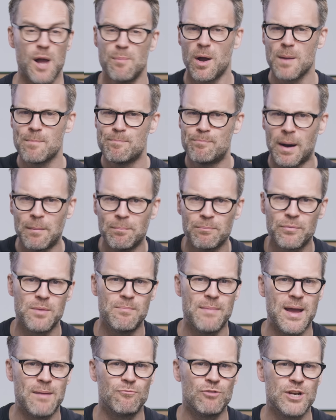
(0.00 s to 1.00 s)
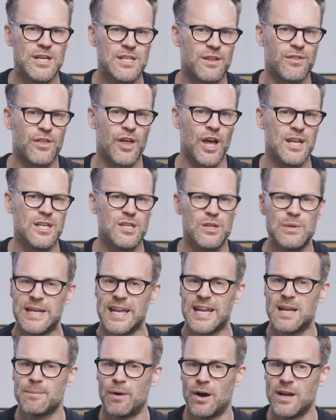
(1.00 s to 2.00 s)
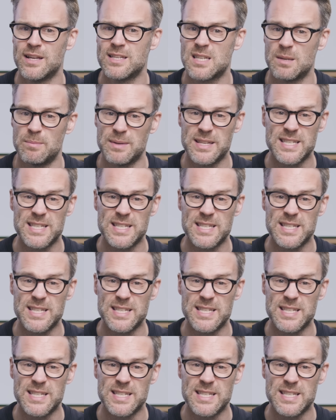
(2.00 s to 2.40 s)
I might bump the memory to 32 gigabytes to be